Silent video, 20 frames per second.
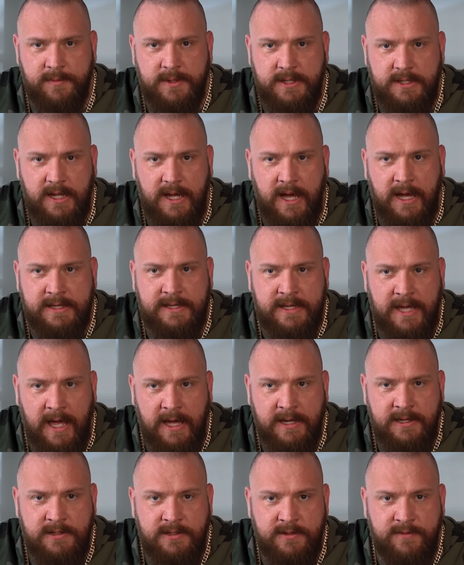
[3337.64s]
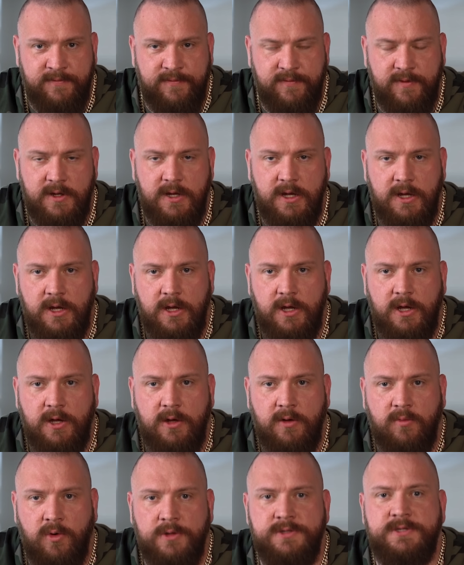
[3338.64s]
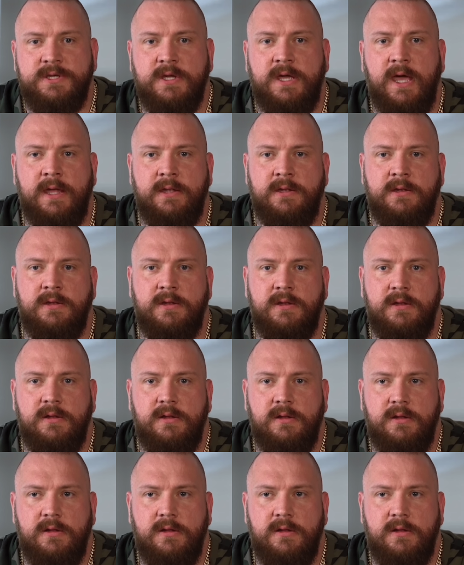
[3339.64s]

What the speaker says: I mean, I kind of, once again,